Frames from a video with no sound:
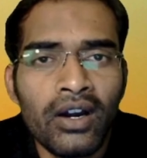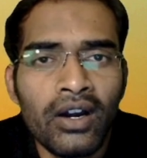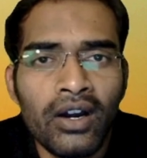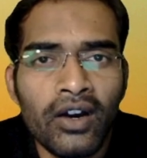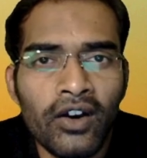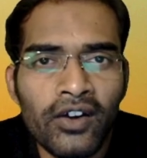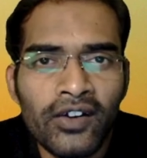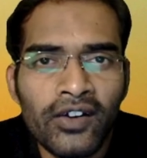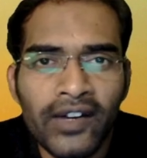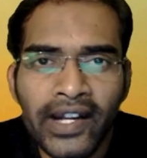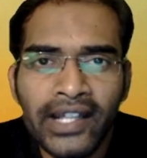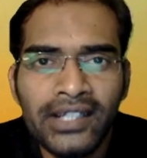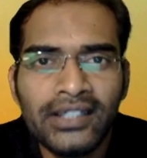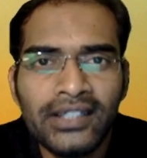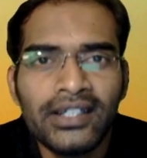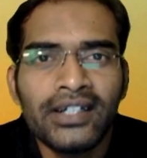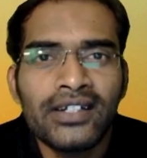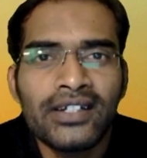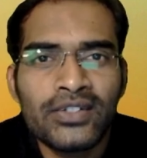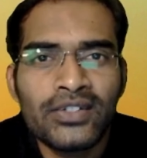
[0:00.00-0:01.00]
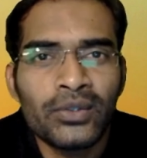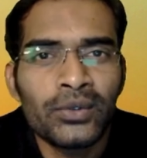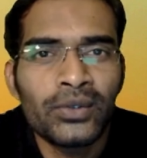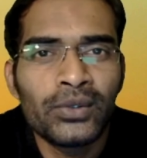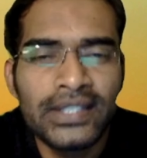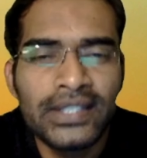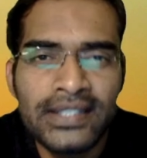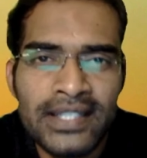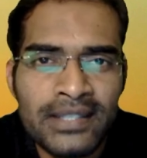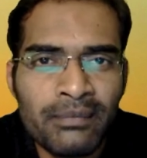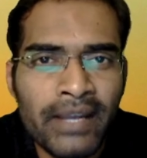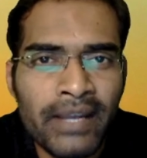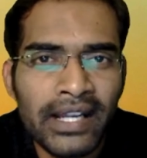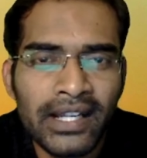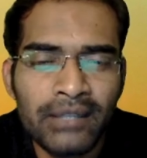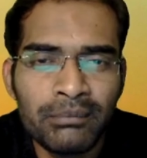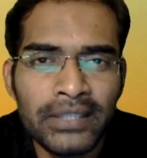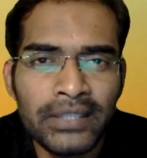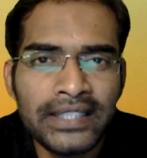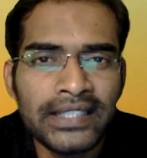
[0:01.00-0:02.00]
All right, so this is my
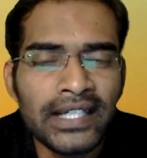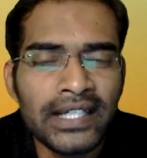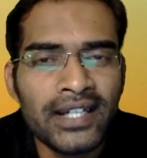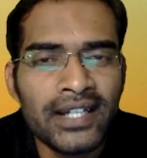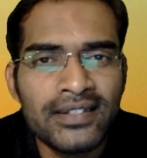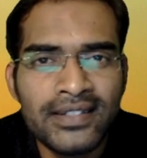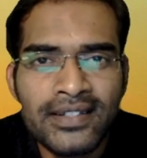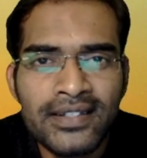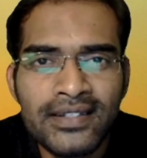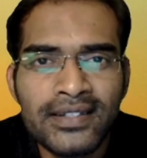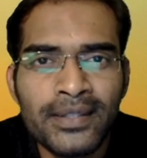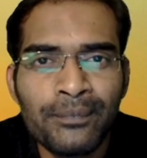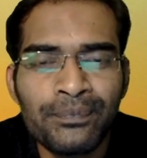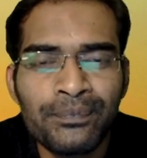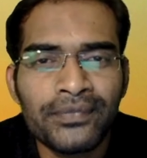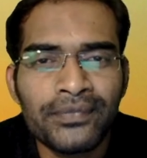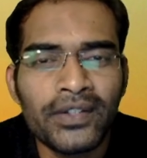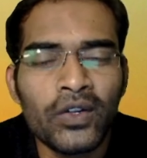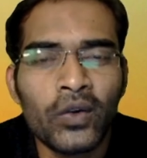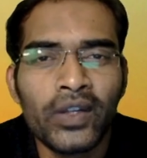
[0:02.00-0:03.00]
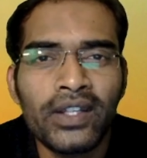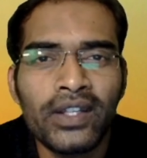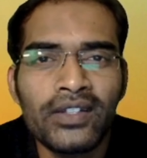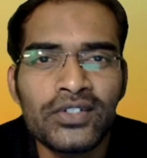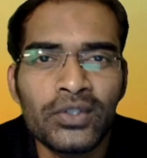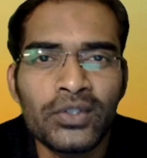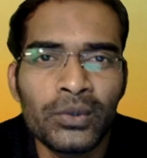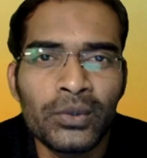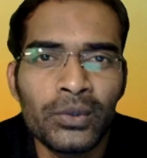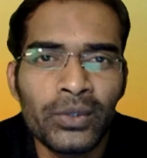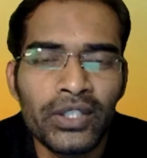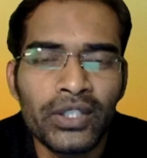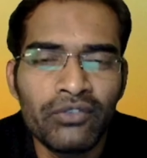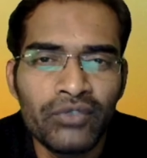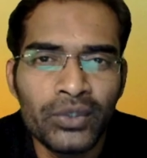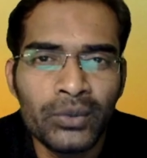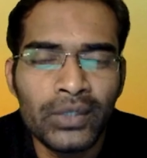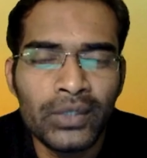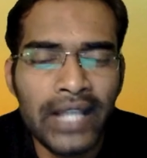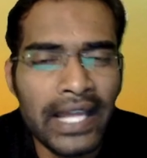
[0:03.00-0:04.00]
complete analysis. Okay, so if
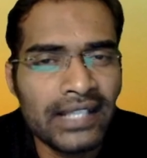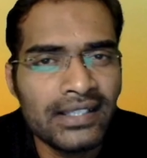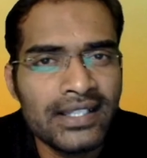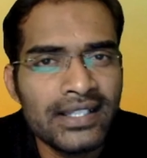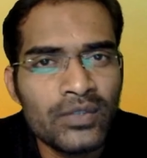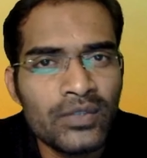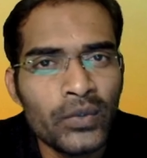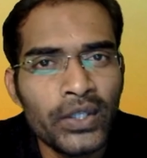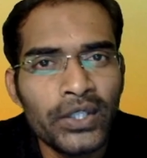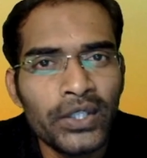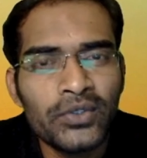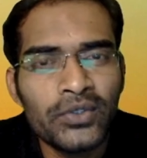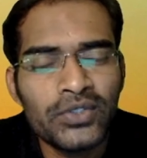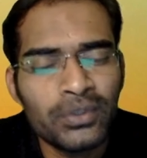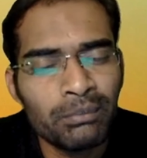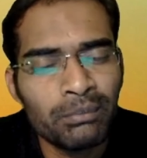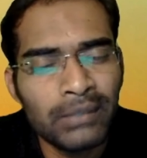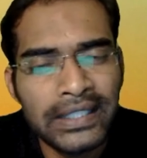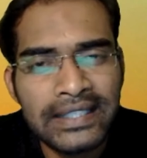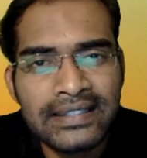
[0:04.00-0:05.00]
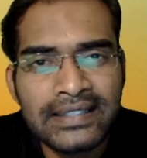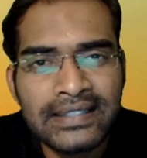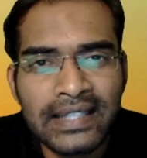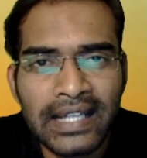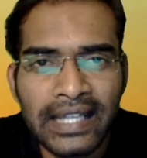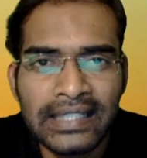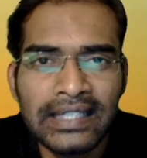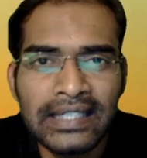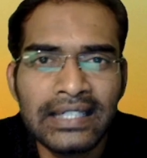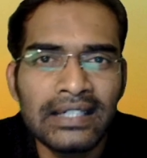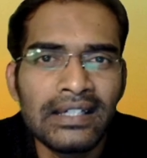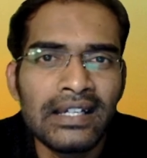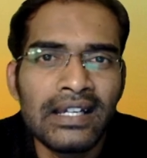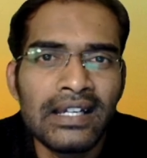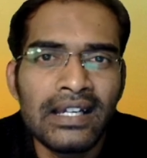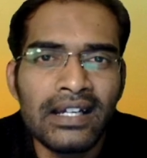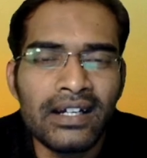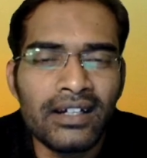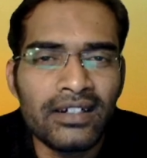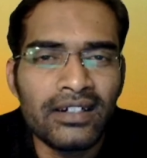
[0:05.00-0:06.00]
you like this video, so please like,
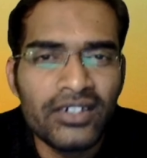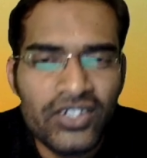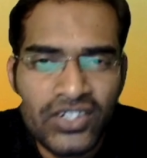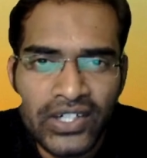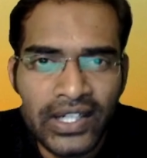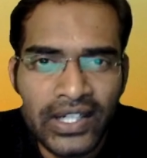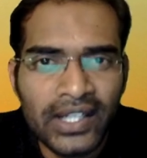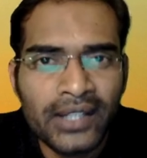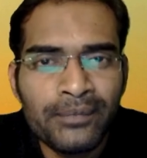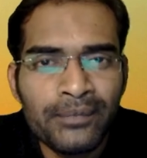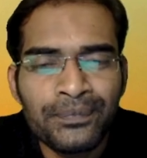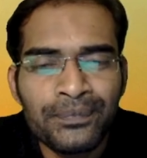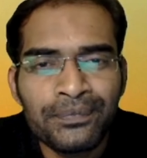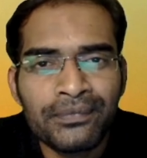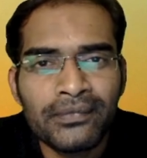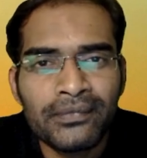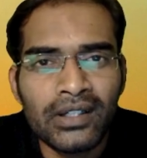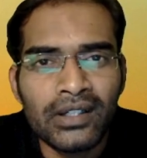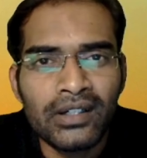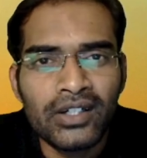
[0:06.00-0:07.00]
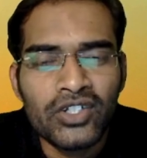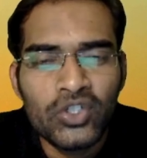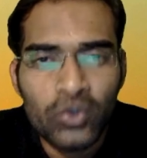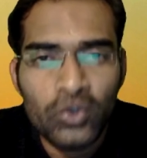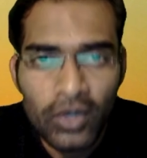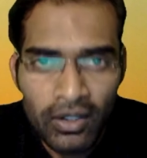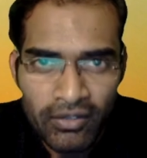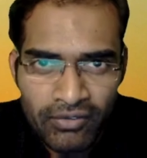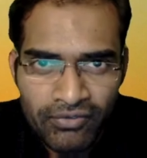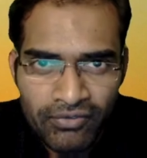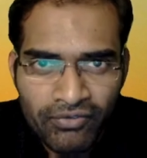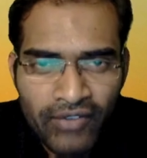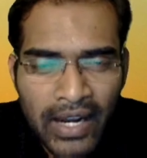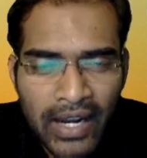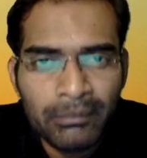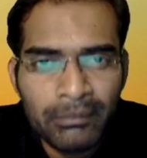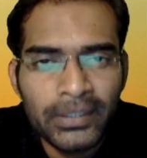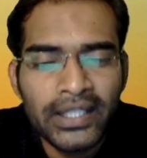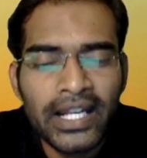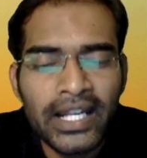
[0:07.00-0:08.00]
share to our
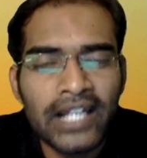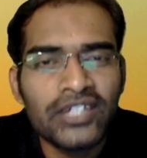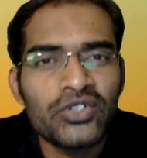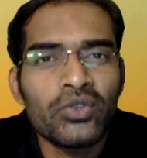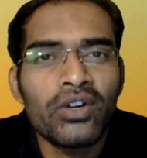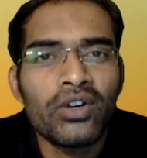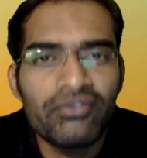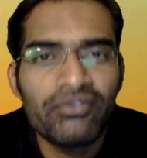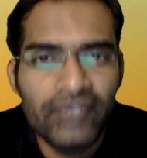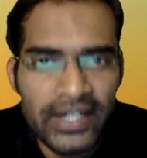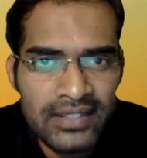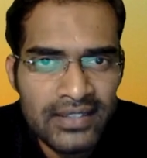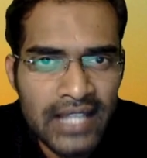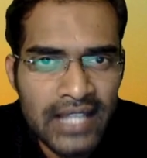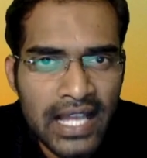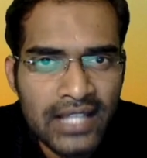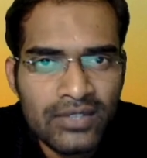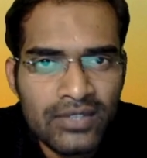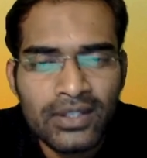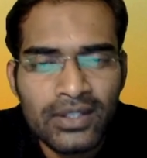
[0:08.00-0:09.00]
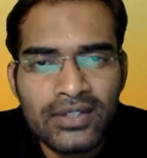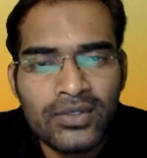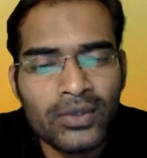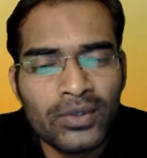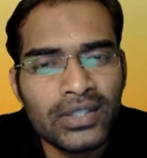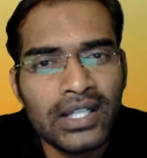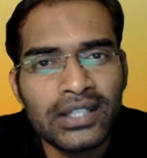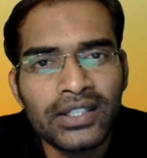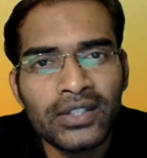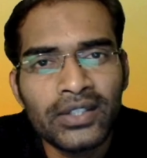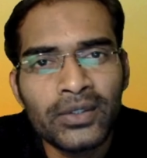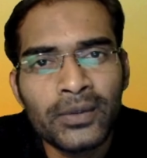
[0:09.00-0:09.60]
family and to our friends as well, so that